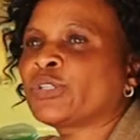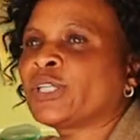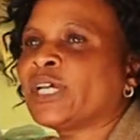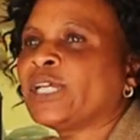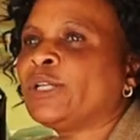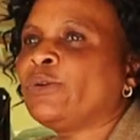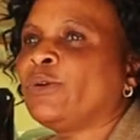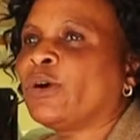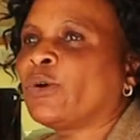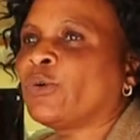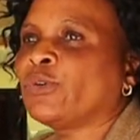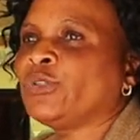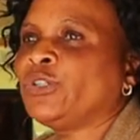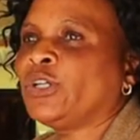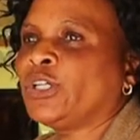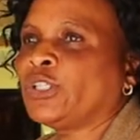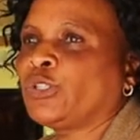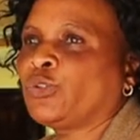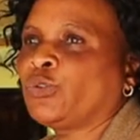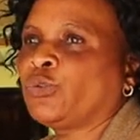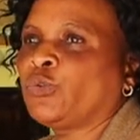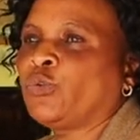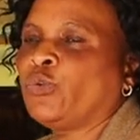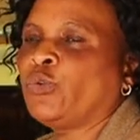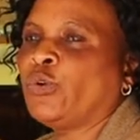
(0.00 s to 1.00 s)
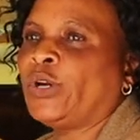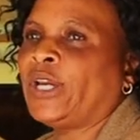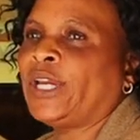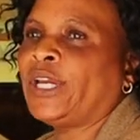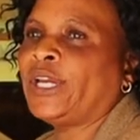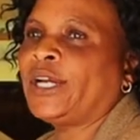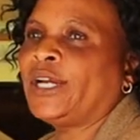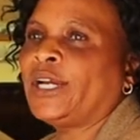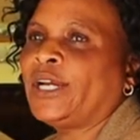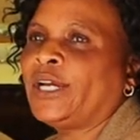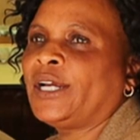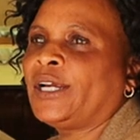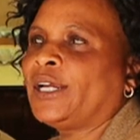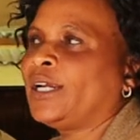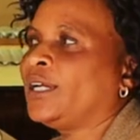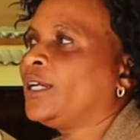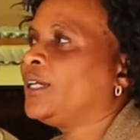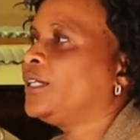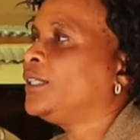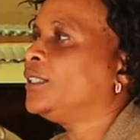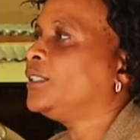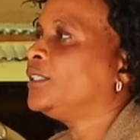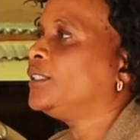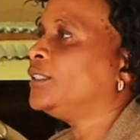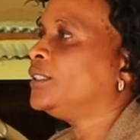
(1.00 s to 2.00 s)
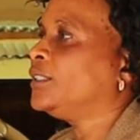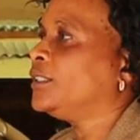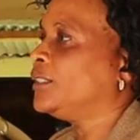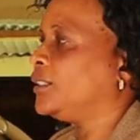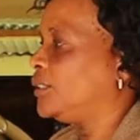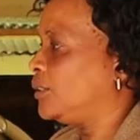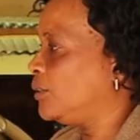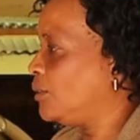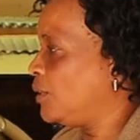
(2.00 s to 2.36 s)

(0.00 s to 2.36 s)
very important to have these people